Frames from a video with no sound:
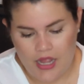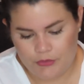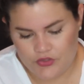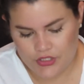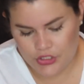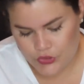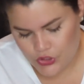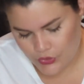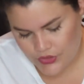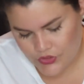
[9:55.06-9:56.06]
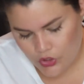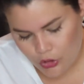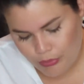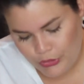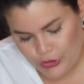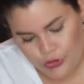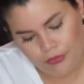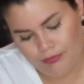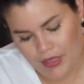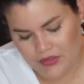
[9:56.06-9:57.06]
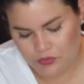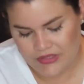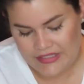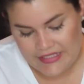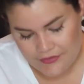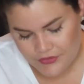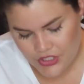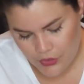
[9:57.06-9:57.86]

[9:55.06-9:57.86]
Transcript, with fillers: I'm using a new It's called Pure Bud Relief